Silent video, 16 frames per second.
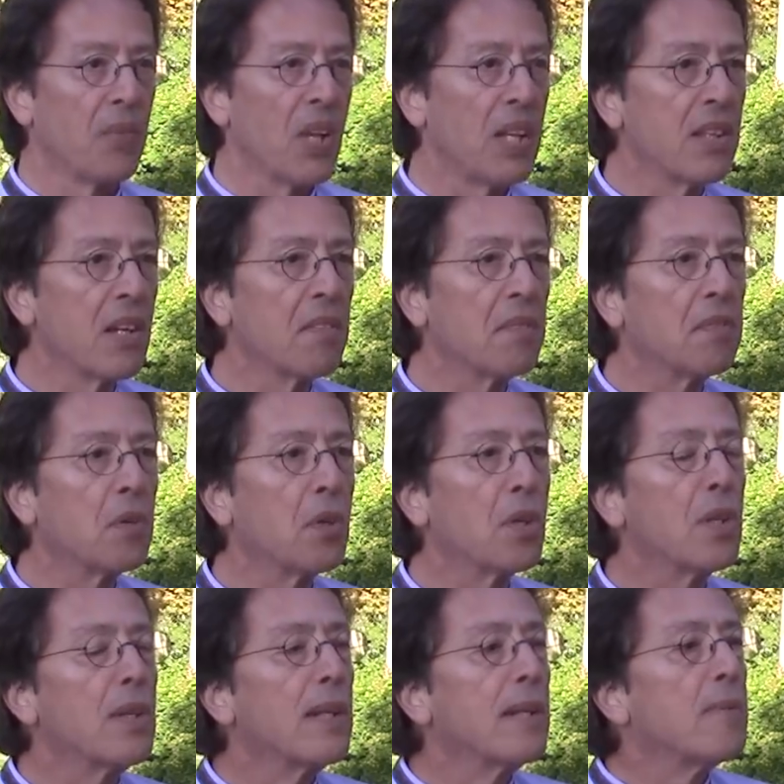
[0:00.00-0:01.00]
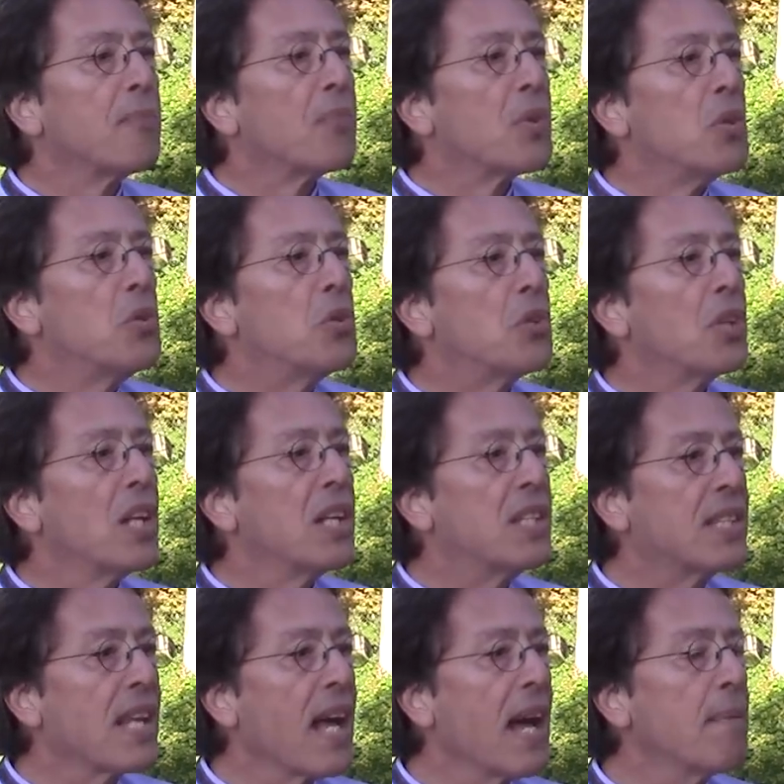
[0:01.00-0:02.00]
And therefore, you should
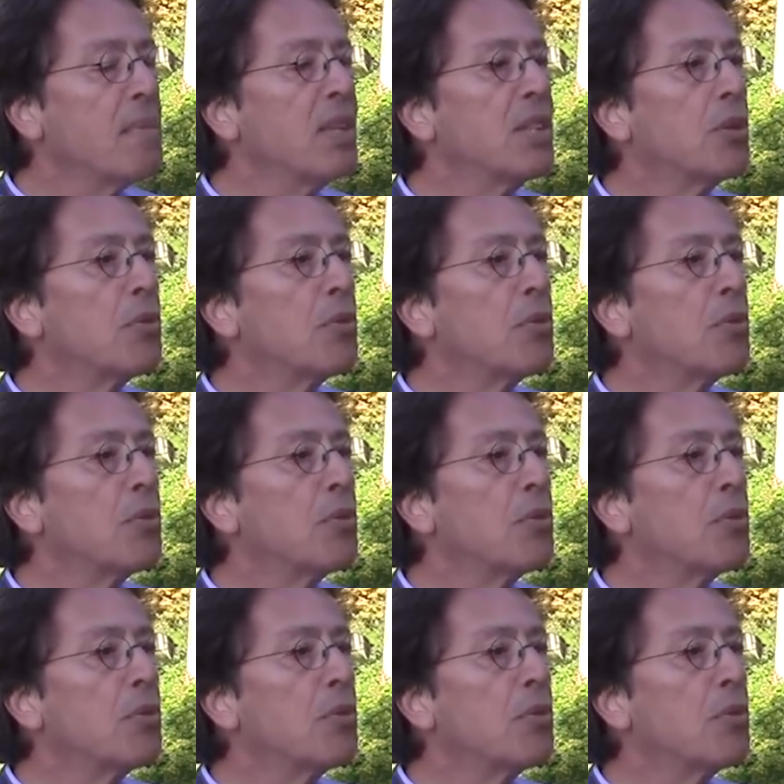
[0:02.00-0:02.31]
examine